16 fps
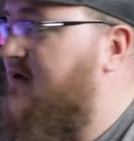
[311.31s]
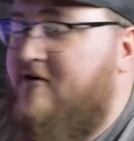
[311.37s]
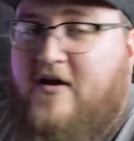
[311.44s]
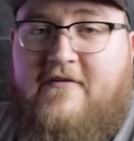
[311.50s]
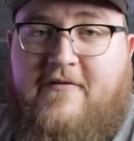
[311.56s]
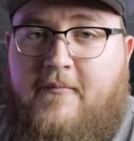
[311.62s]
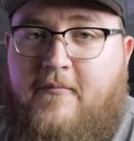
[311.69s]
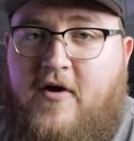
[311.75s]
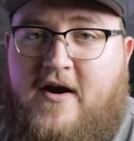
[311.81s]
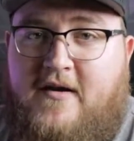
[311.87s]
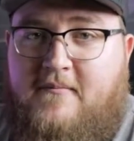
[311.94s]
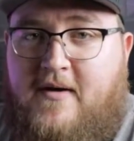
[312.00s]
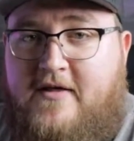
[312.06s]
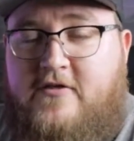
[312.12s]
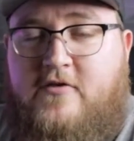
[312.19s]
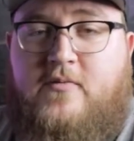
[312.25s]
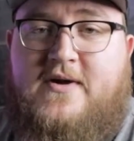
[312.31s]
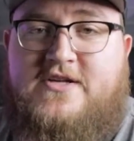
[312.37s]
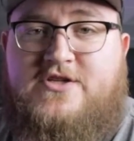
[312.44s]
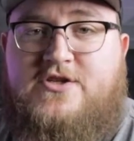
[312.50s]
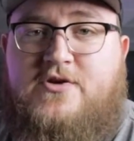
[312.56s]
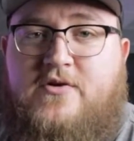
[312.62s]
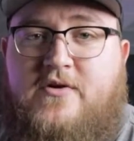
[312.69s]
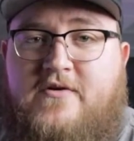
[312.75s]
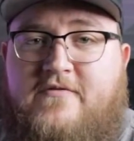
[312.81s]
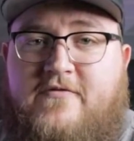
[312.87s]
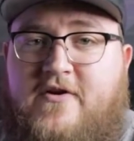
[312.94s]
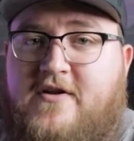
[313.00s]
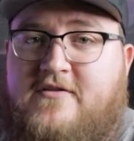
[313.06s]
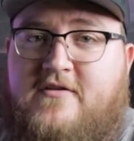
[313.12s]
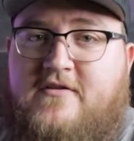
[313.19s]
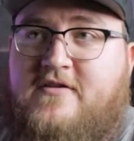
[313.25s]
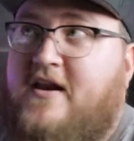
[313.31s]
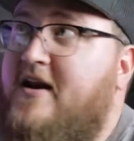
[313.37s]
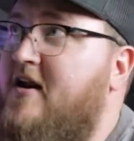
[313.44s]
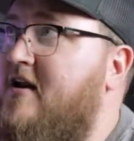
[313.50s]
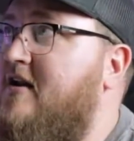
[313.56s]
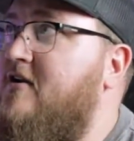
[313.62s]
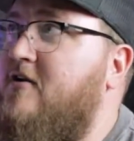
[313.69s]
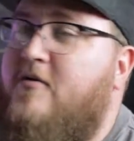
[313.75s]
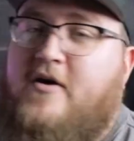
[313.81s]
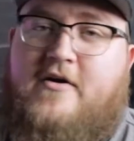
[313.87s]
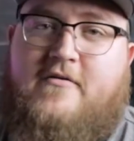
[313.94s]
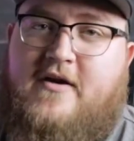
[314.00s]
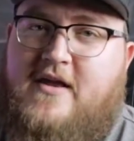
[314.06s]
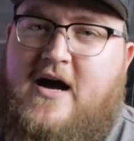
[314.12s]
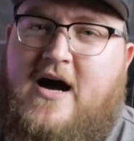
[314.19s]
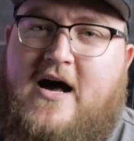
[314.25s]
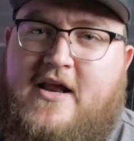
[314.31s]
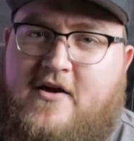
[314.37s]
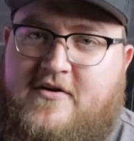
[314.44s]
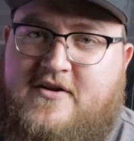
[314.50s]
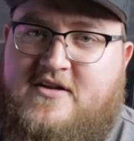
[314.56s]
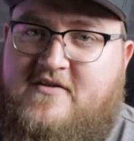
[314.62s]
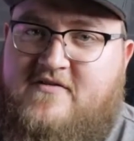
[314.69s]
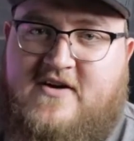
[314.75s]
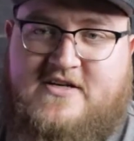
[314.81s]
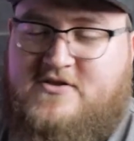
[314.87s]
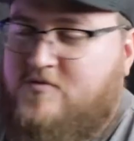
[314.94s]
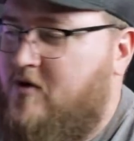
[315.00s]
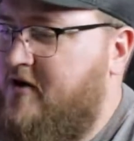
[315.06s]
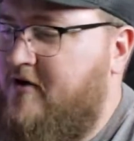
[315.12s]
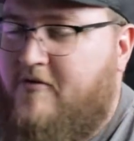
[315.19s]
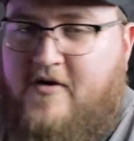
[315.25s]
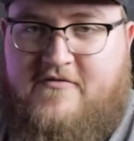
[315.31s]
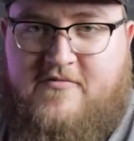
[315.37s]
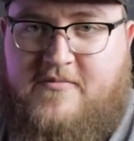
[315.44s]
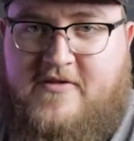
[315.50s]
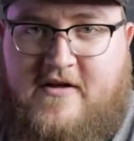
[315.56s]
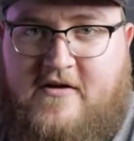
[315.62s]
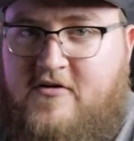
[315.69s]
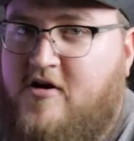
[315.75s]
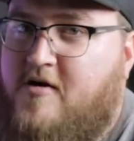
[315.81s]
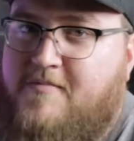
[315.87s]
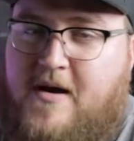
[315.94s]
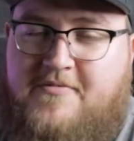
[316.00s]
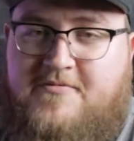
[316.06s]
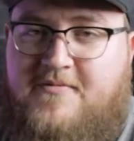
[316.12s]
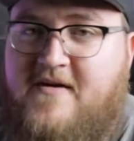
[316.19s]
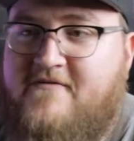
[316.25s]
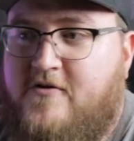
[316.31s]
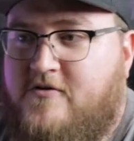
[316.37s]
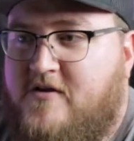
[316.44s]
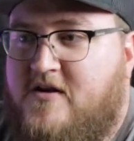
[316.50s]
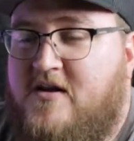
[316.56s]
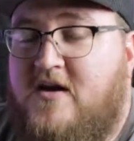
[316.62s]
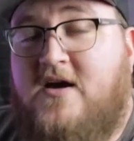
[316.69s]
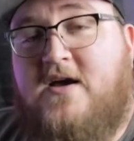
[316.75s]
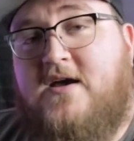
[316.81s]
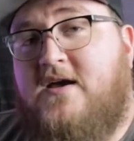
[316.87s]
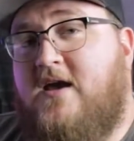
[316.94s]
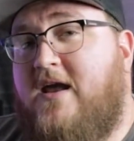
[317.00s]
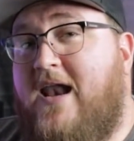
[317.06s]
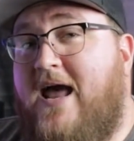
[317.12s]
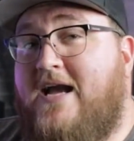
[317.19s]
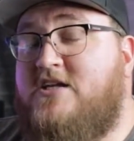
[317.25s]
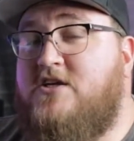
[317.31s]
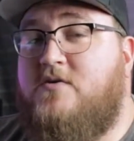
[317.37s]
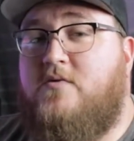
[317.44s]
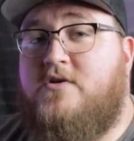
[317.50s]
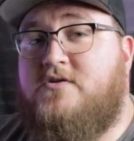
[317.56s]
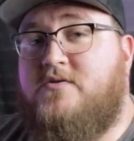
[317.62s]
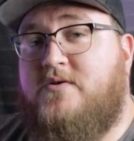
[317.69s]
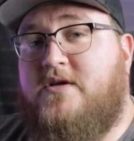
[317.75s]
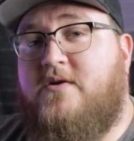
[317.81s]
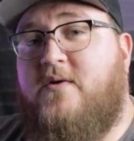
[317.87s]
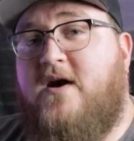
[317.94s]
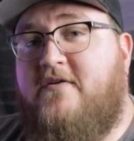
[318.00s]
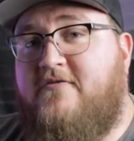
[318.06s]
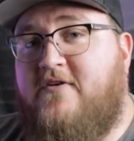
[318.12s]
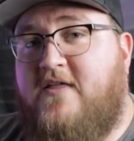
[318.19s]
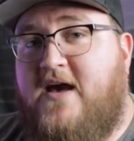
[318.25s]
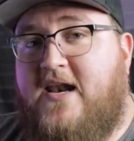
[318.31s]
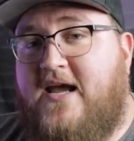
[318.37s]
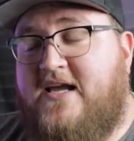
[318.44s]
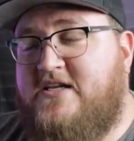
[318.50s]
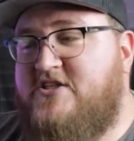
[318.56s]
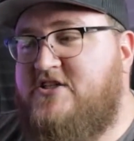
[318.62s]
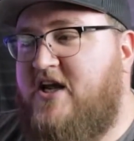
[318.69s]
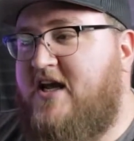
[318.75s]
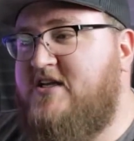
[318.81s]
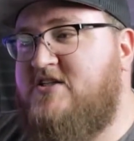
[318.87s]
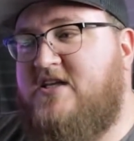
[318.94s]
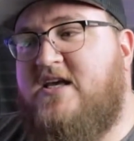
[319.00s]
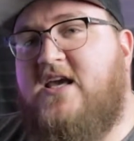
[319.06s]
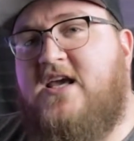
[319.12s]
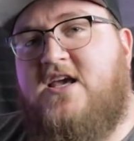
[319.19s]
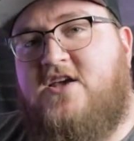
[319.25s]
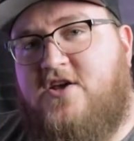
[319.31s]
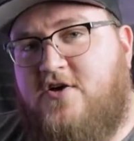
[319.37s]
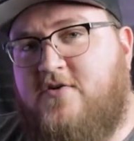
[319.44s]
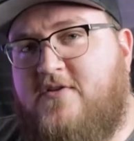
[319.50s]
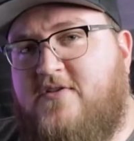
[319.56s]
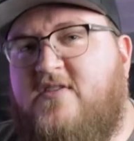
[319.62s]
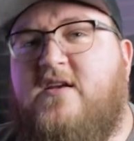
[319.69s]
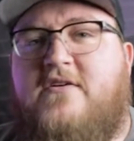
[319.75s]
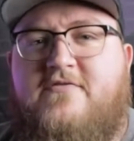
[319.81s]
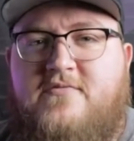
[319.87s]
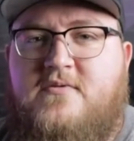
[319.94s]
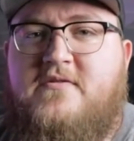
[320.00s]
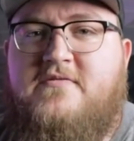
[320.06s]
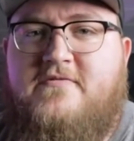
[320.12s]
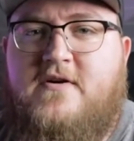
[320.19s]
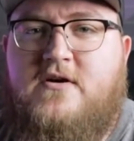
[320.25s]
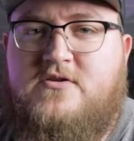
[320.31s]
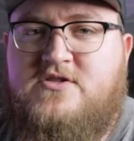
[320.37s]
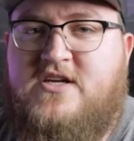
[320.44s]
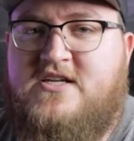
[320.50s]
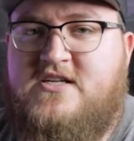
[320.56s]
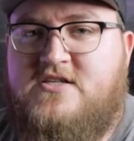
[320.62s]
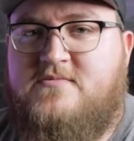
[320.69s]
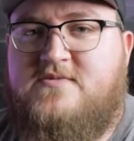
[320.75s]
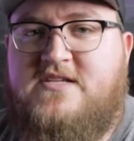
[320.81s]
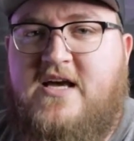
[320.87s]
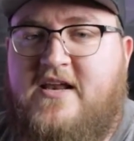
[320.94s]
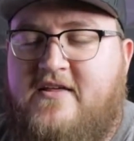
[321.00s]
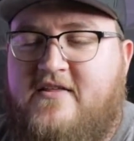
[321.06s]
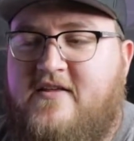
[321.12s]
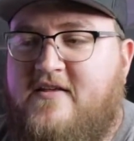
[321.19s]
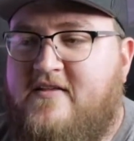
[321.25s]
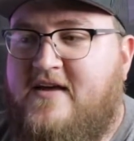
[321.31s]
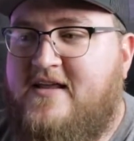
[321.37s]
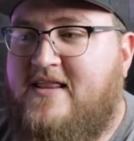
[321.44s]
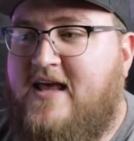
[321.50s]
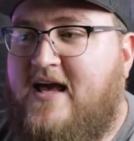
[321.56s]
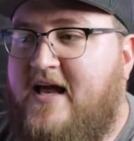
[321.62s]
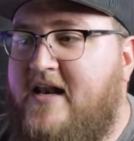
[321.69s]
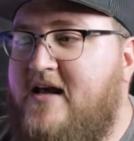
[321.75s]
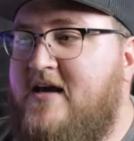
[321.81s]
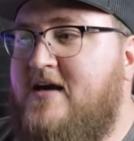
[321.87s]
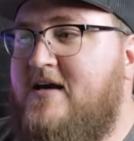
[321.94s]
if I'm running my Switch through it, for instance, I don't want to run the audio on the TV, I just want to run from the sound card, pop some headphones in. It actually works really well for that. I can change the EQ and stuff from the phone, change some settings, things like that.